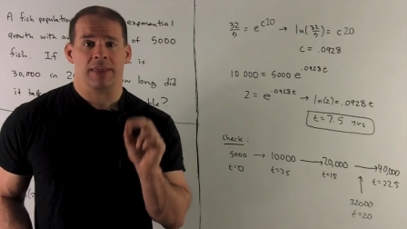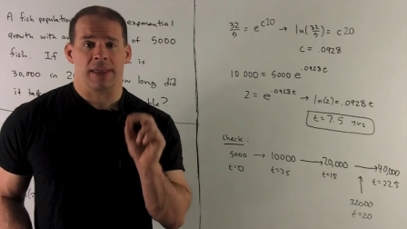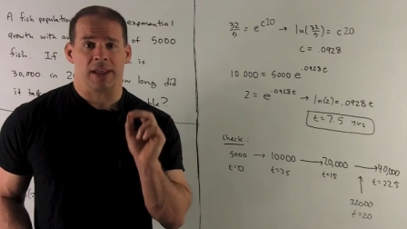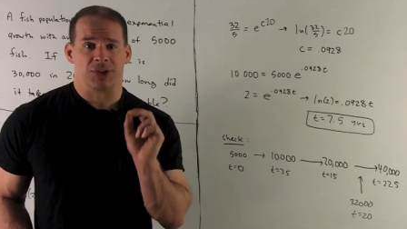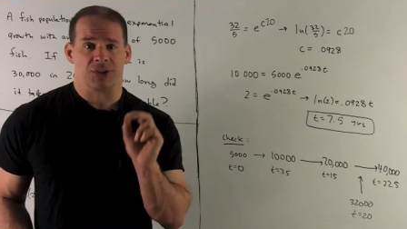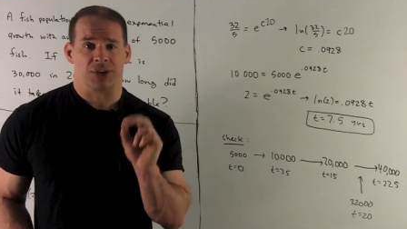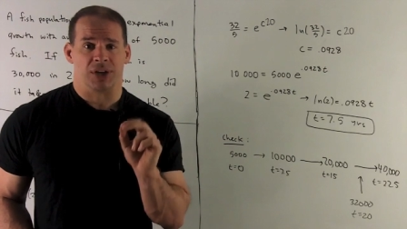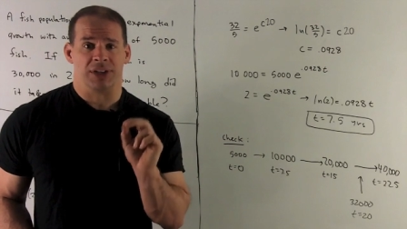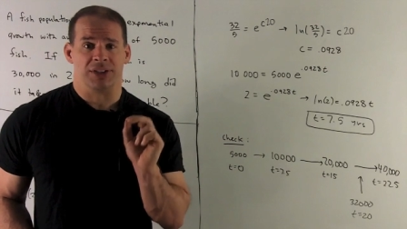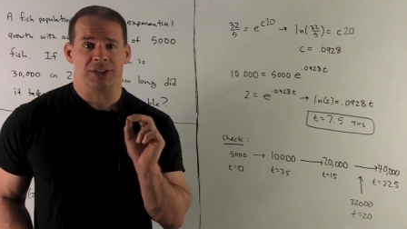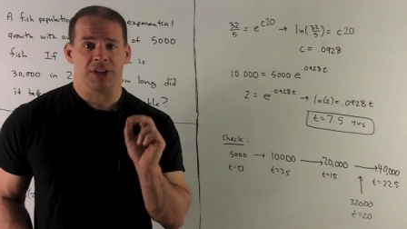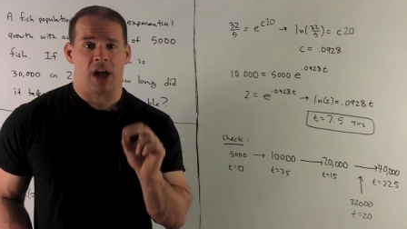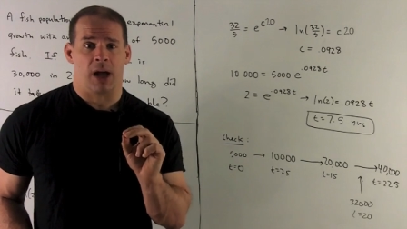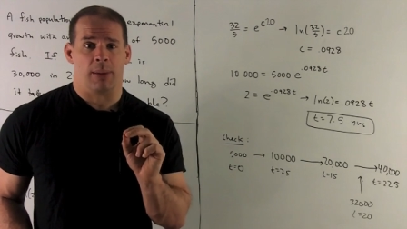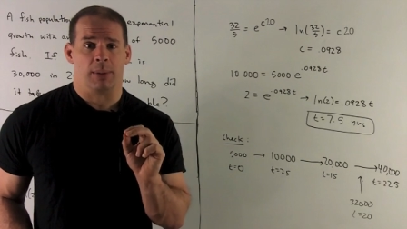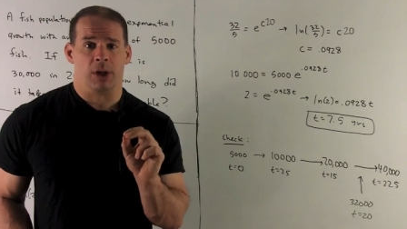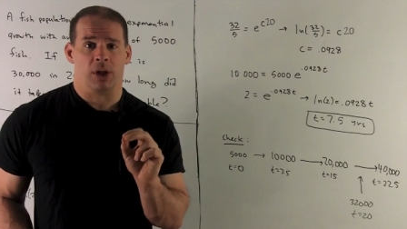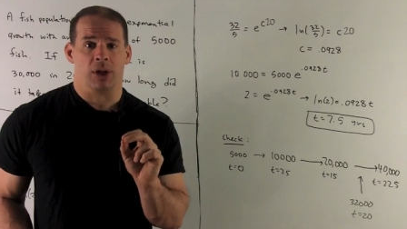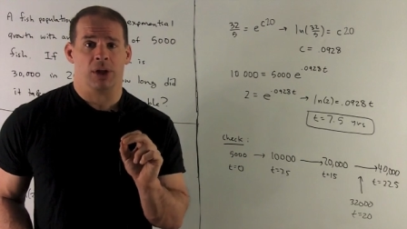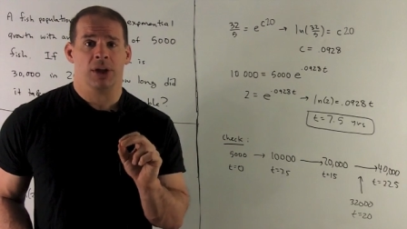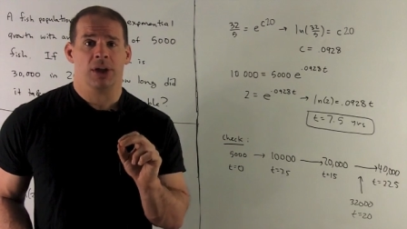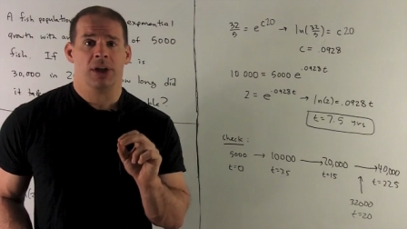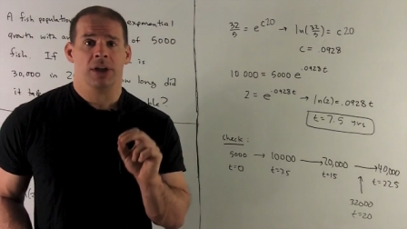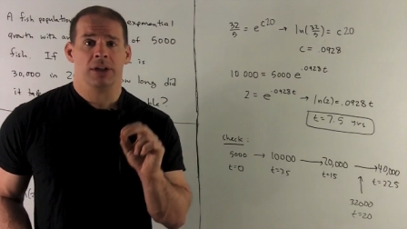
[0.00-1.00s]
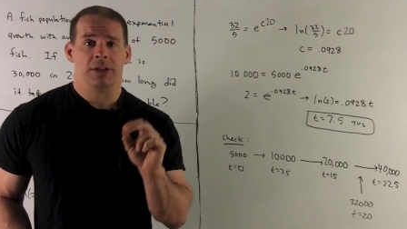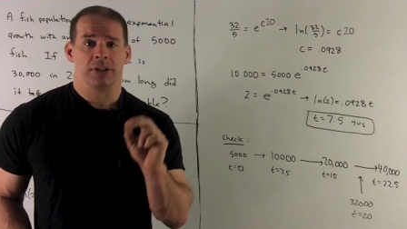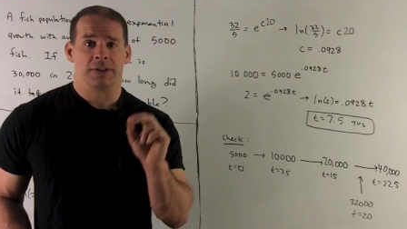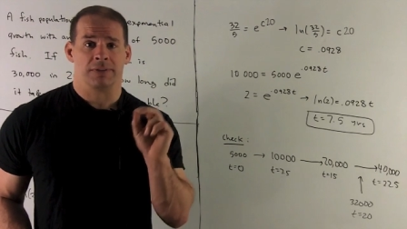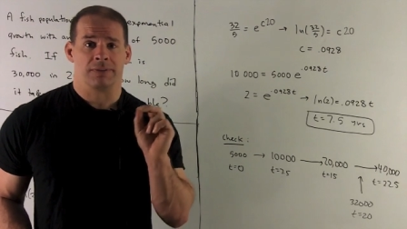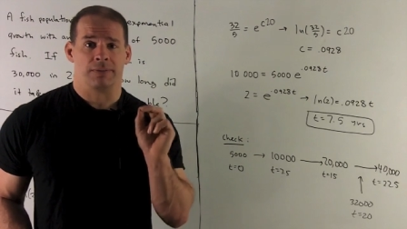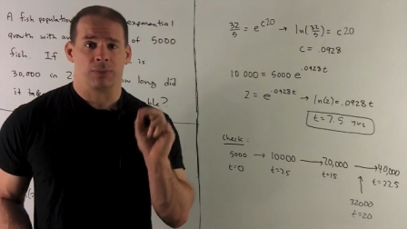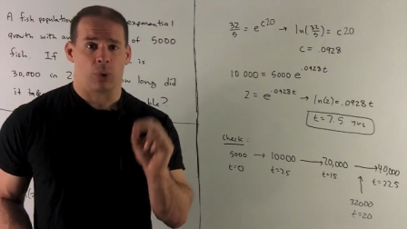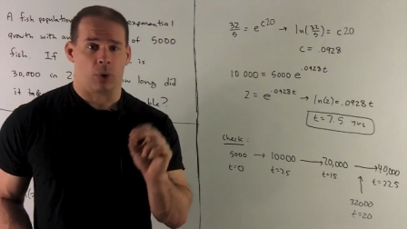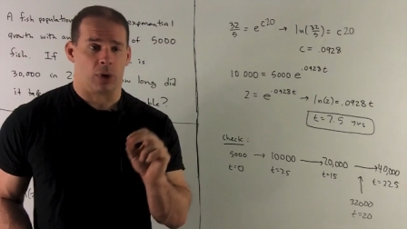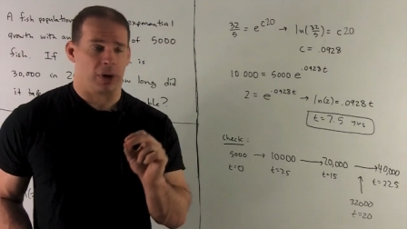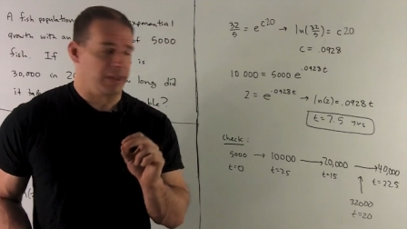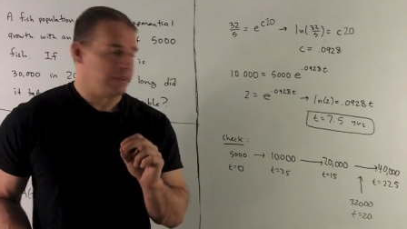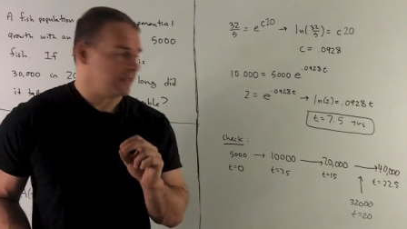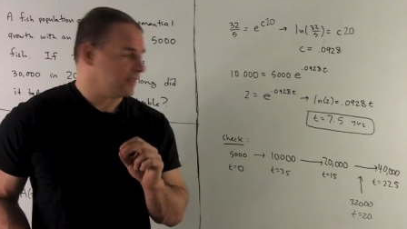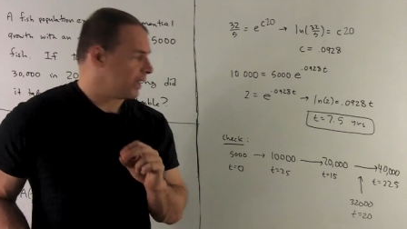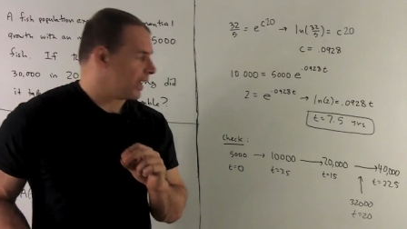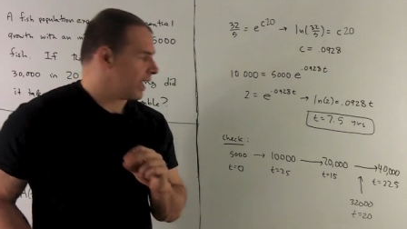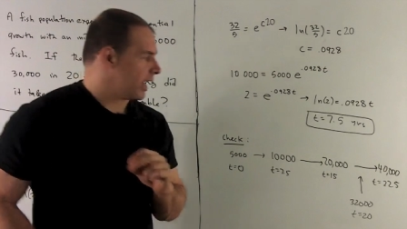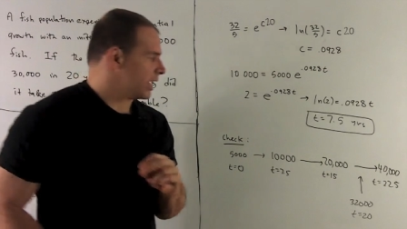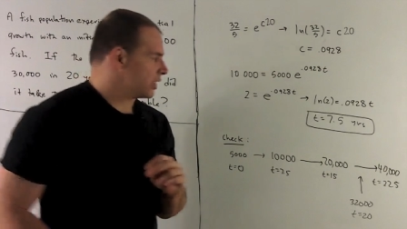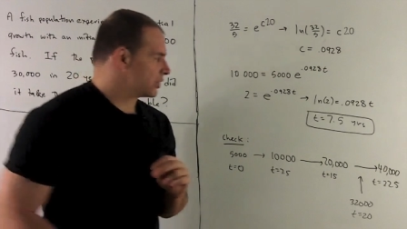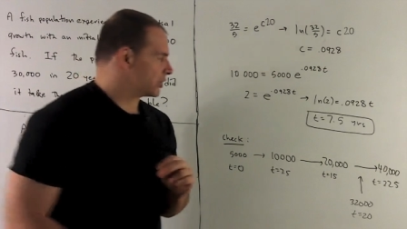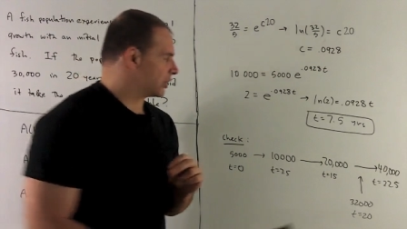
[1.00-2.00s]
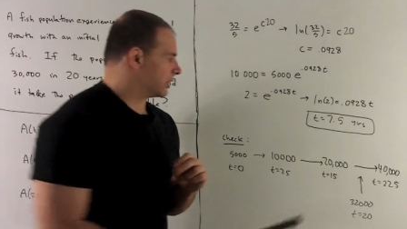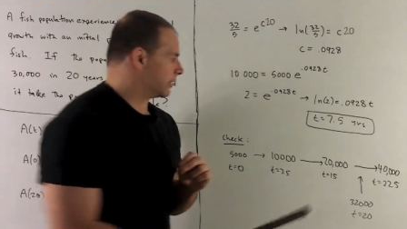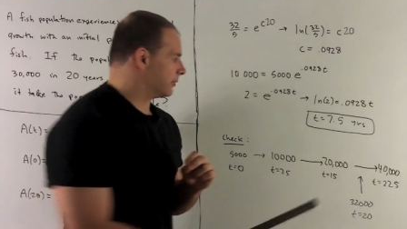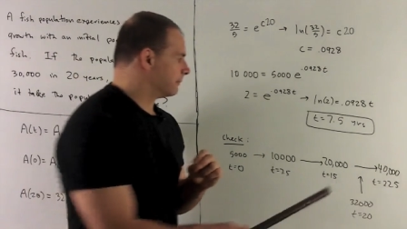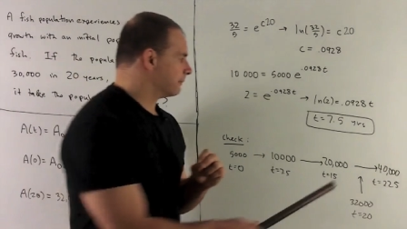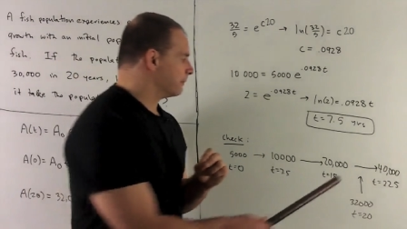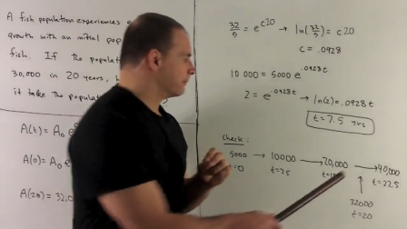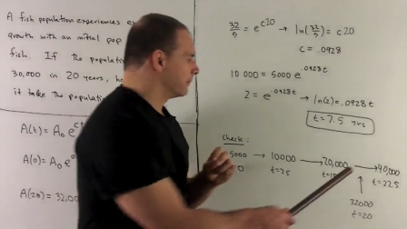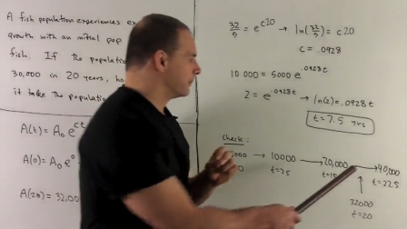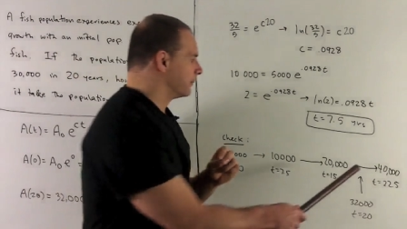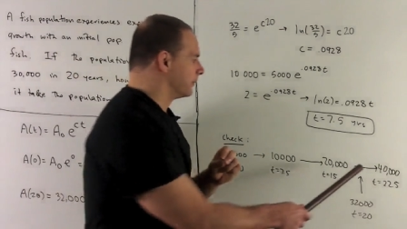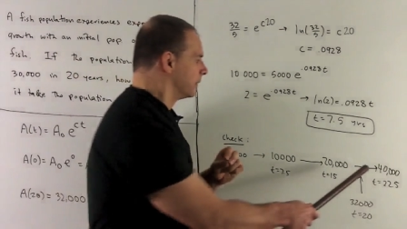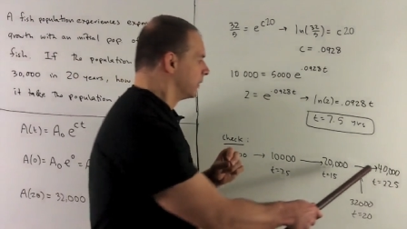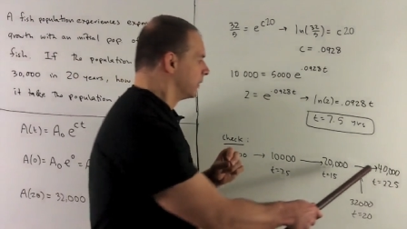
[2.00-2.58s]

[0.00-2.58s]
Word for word: That's going to double to 40,000.